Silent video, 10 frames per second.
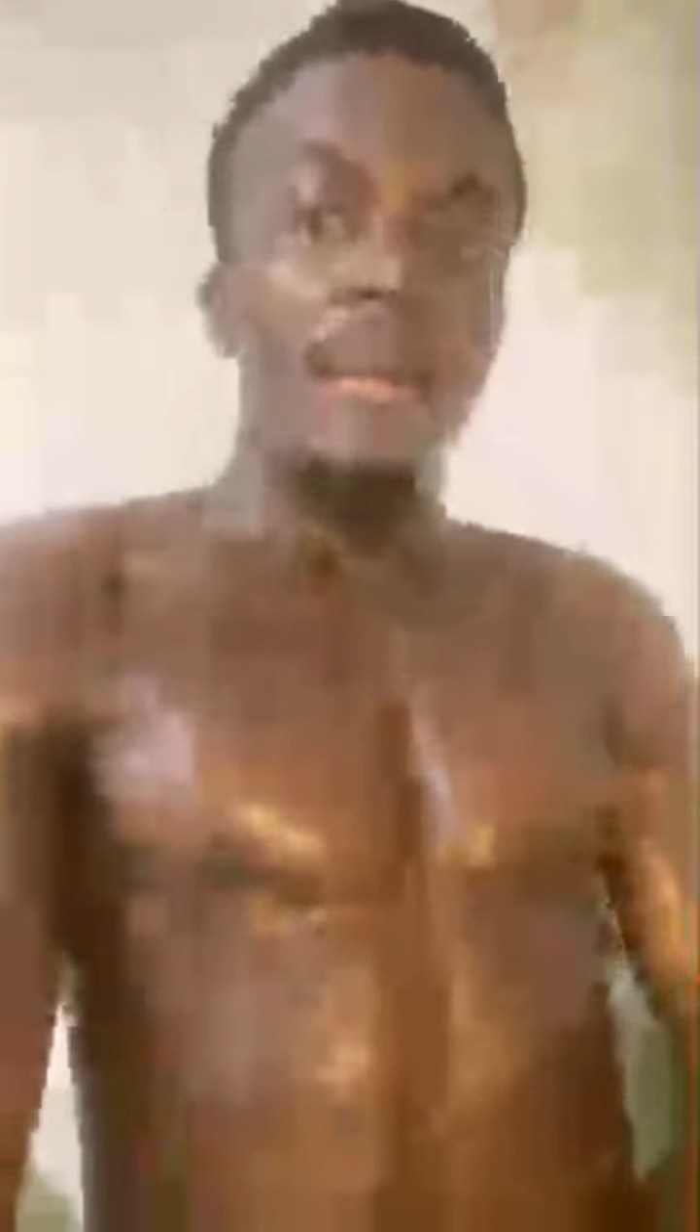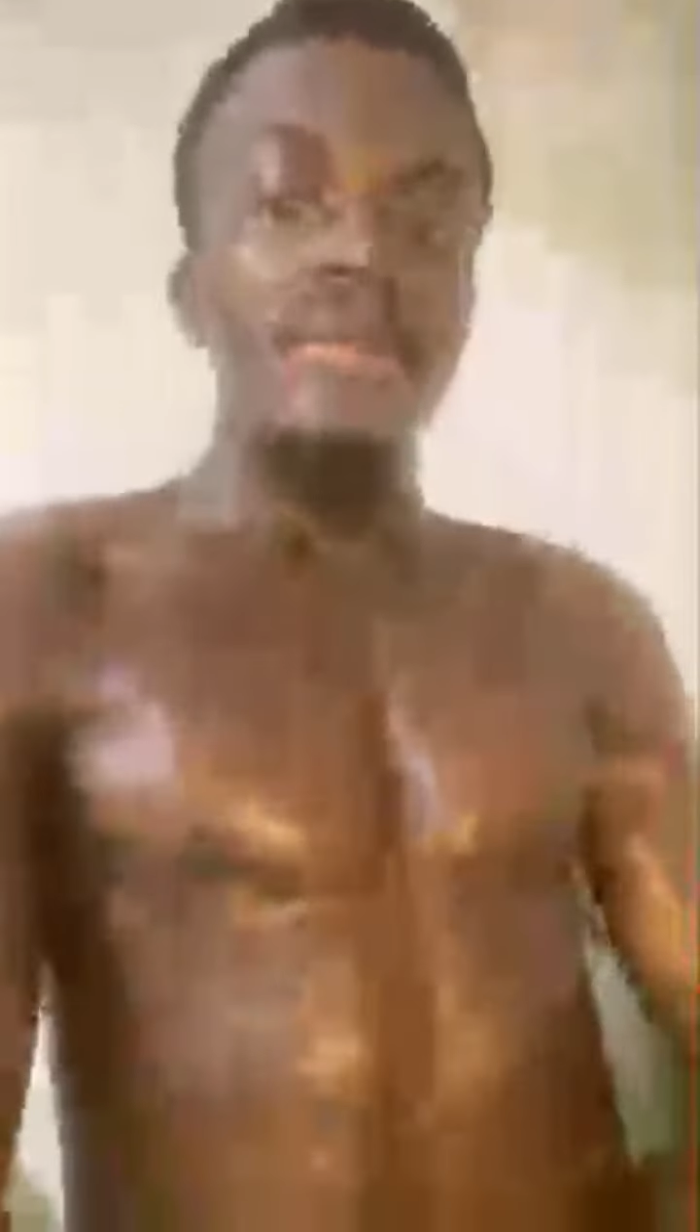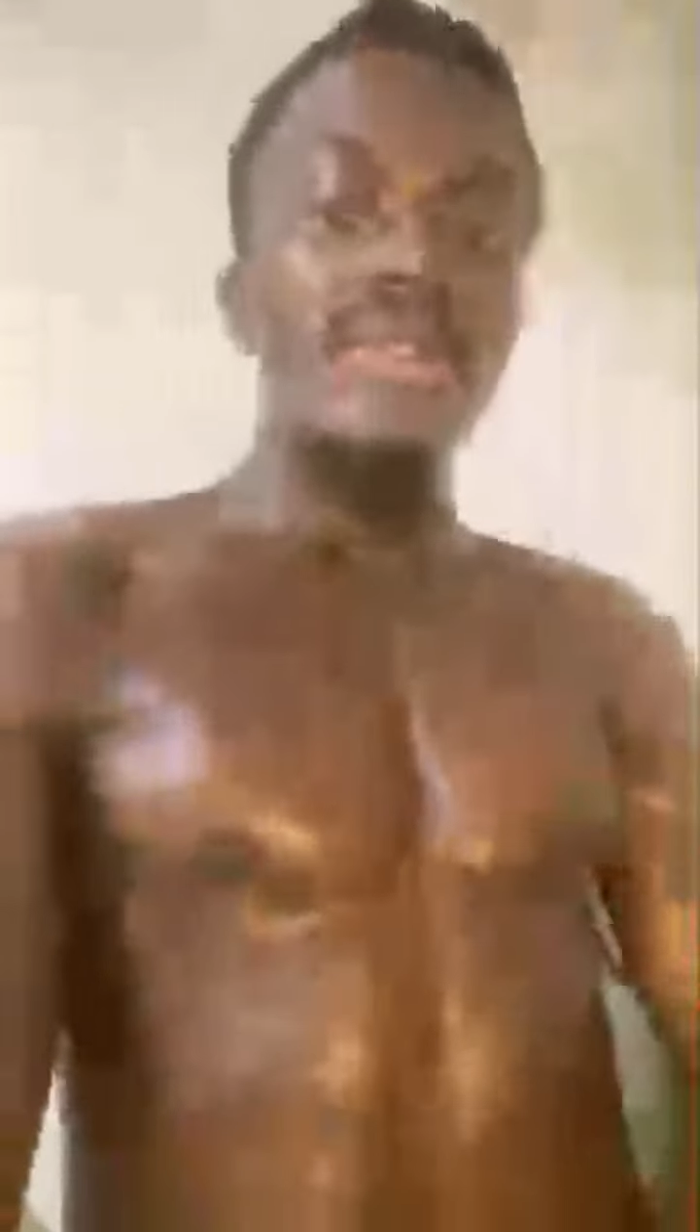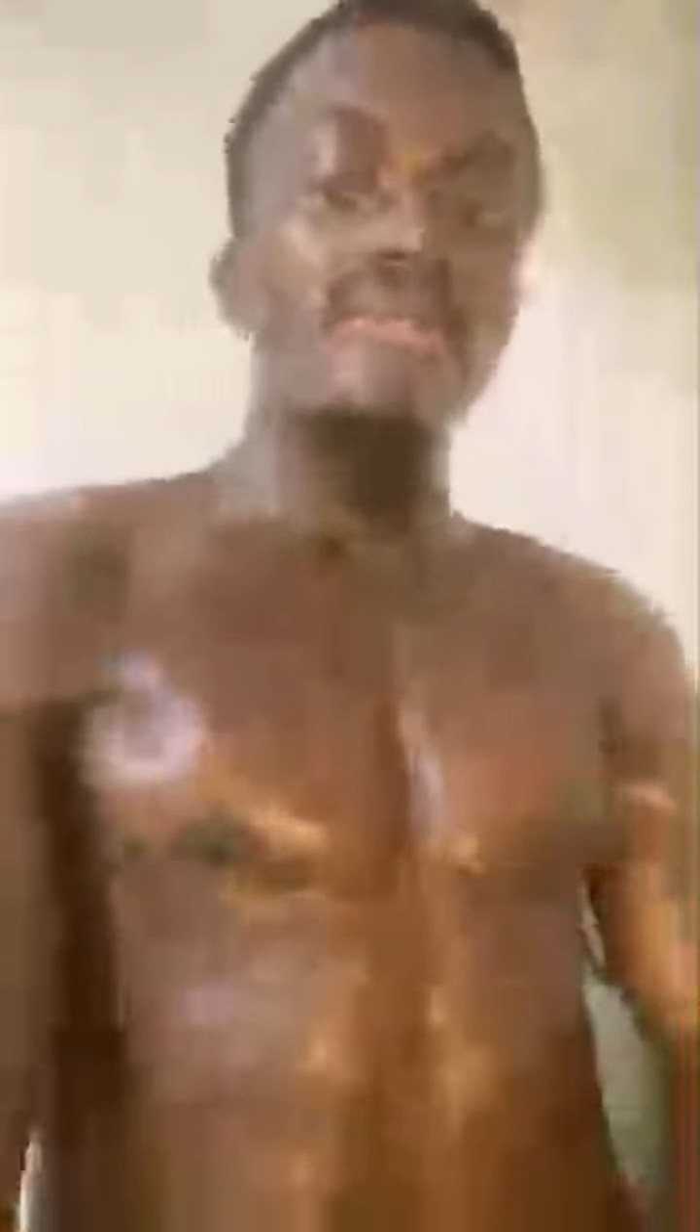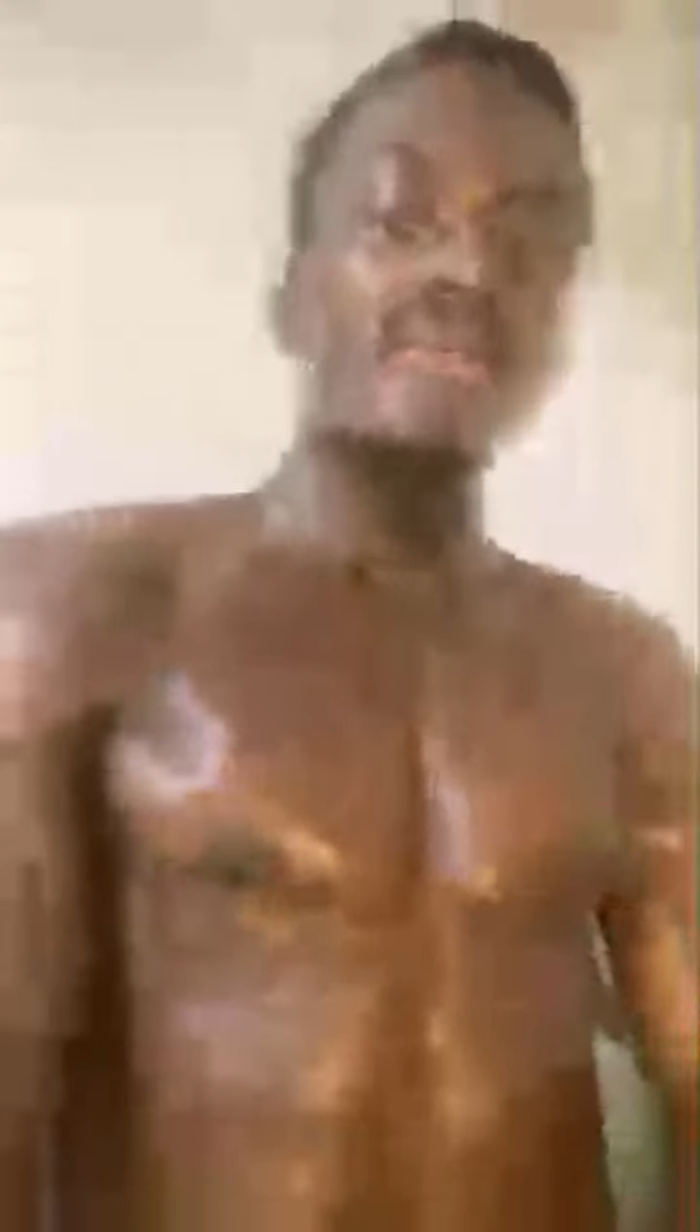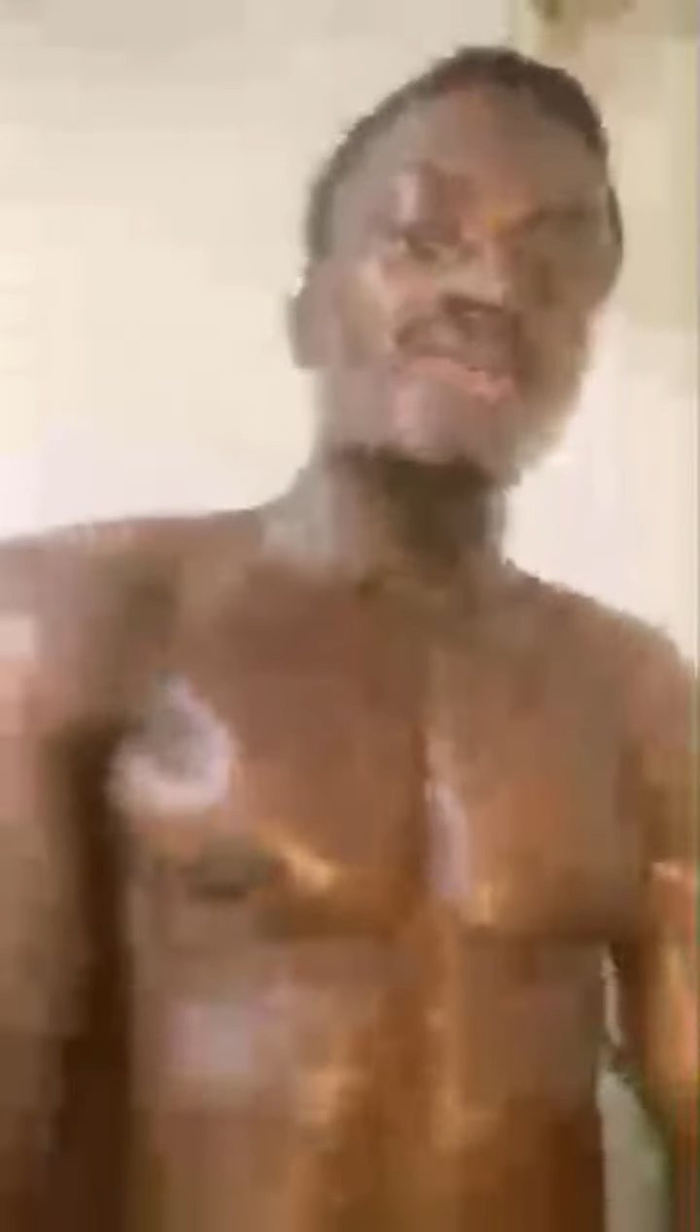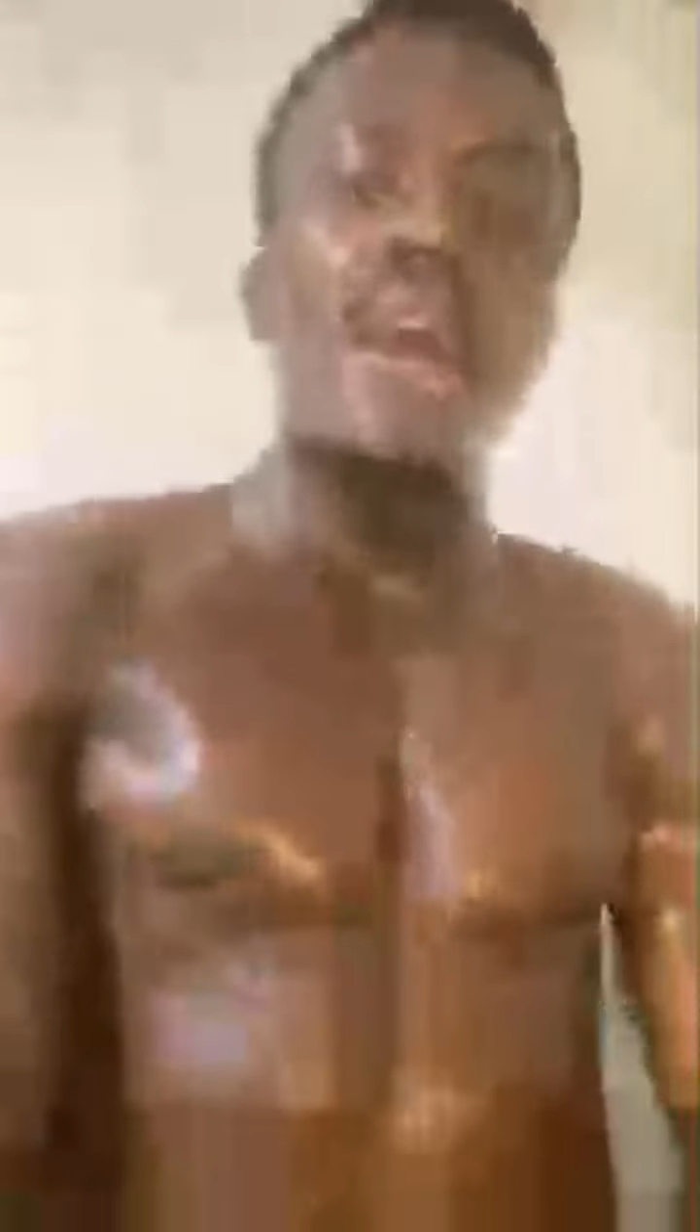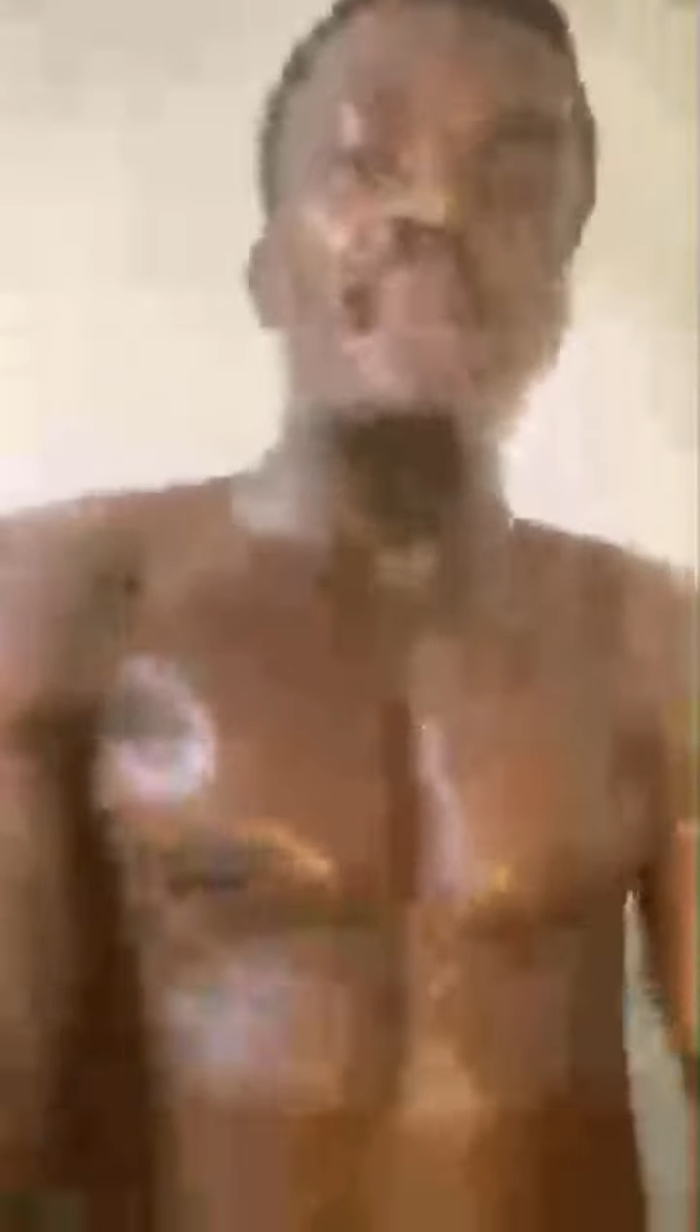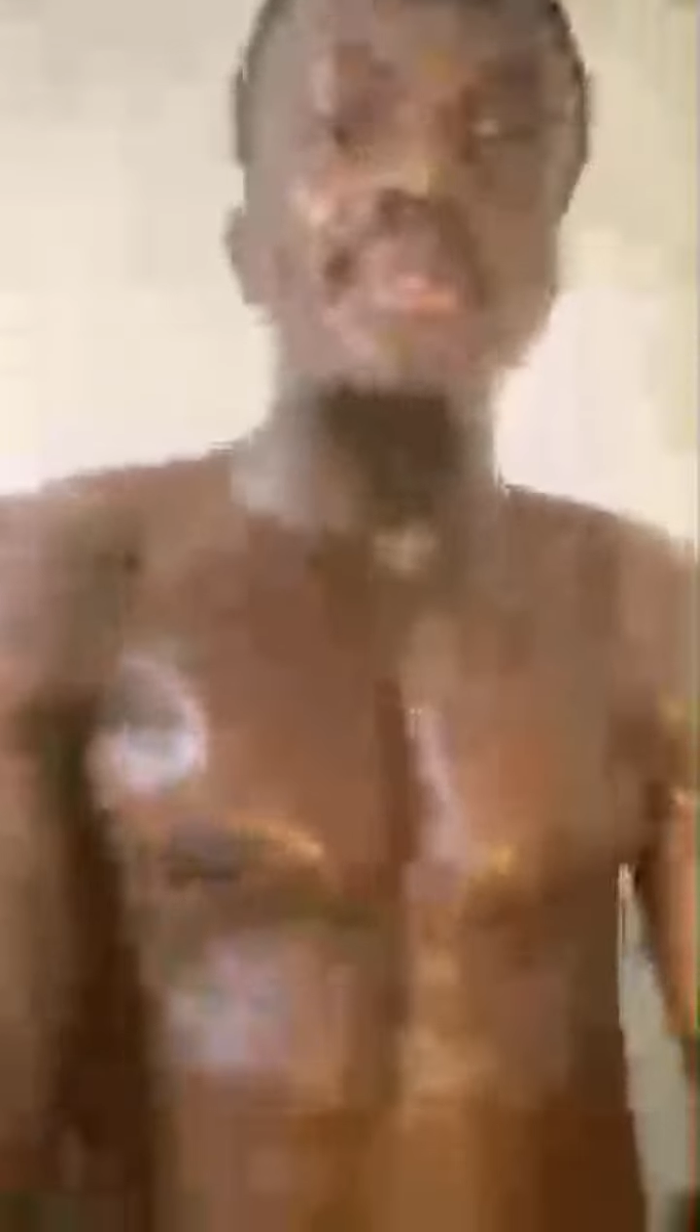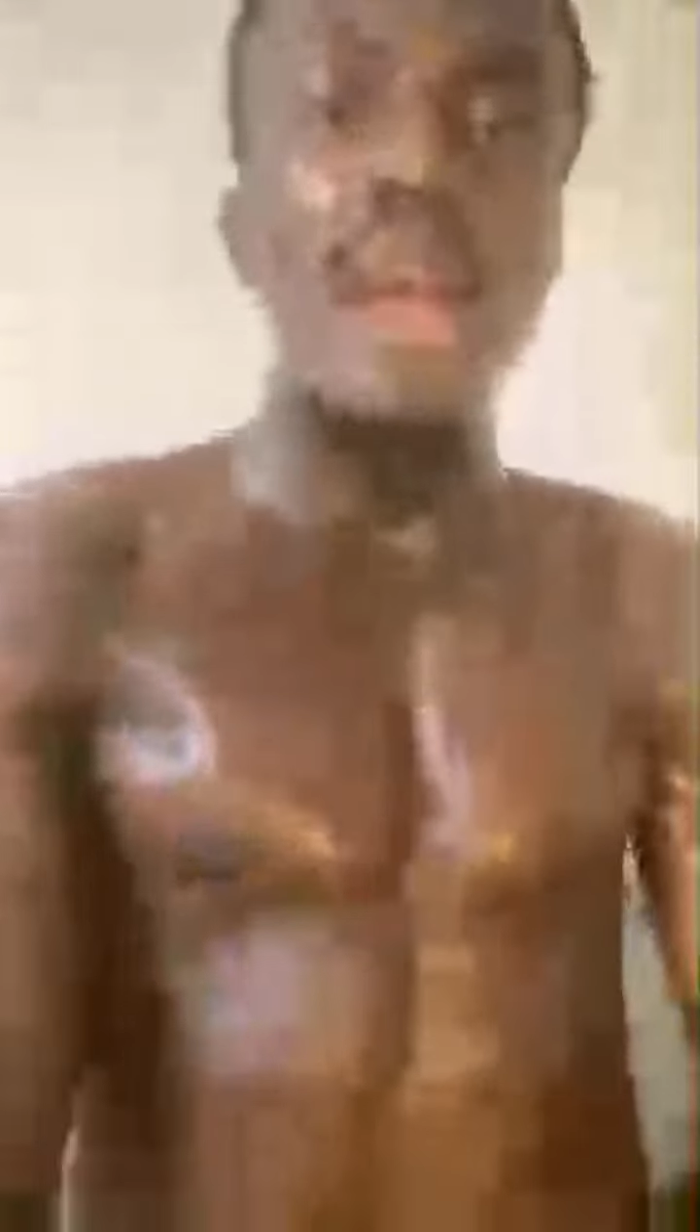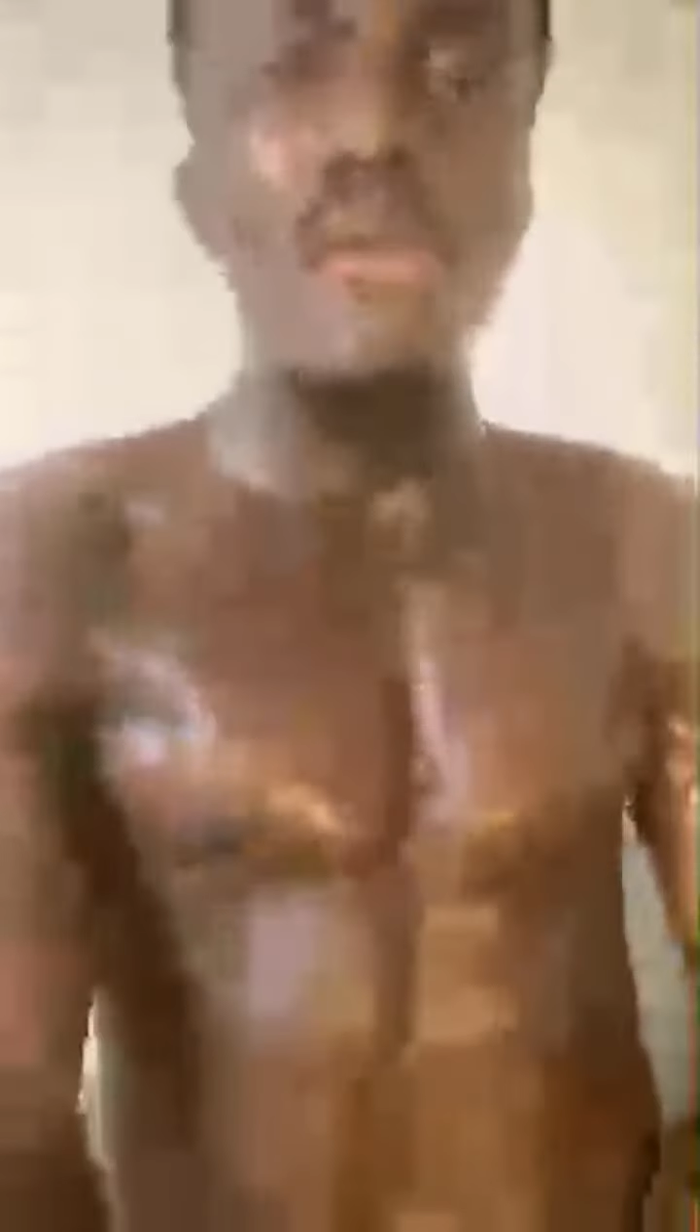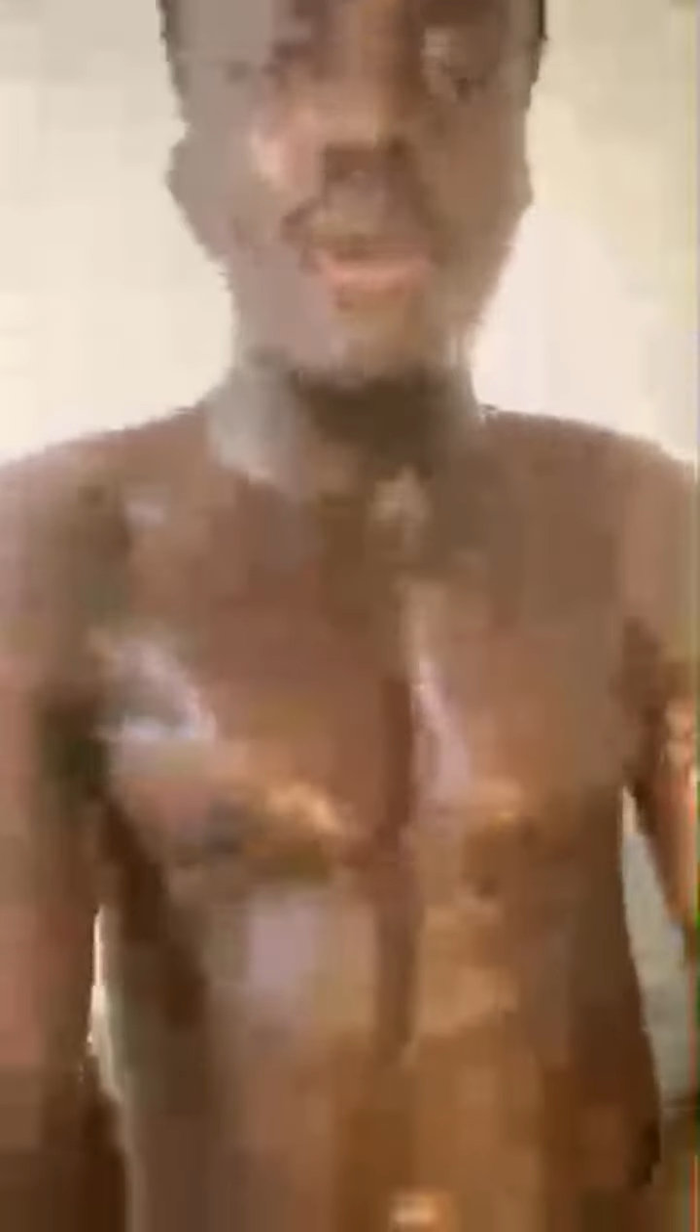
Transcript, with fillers: Please subscribe and tell